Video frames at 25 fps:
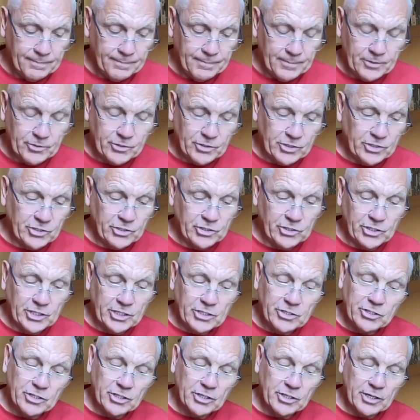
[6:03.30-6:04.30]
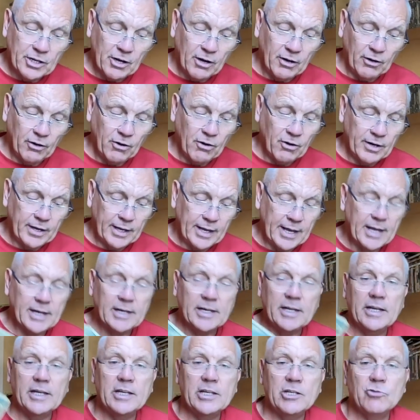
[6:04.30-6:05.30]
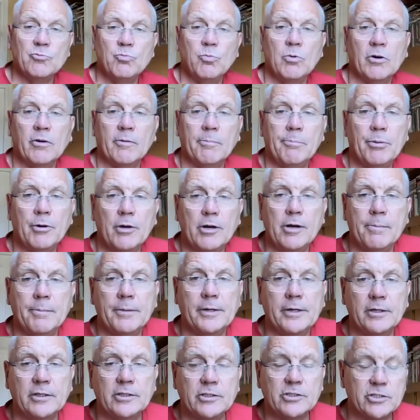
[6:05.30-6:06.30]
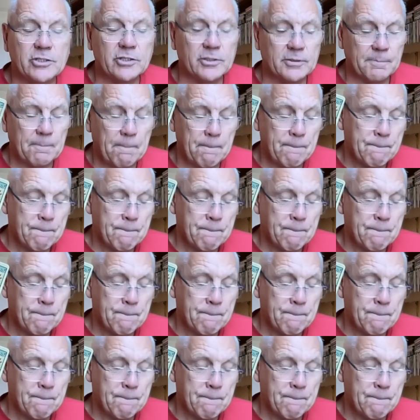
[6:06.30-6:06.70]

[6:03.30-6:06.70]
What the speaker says: This decision, I'm kind of getting it, is one of permanence.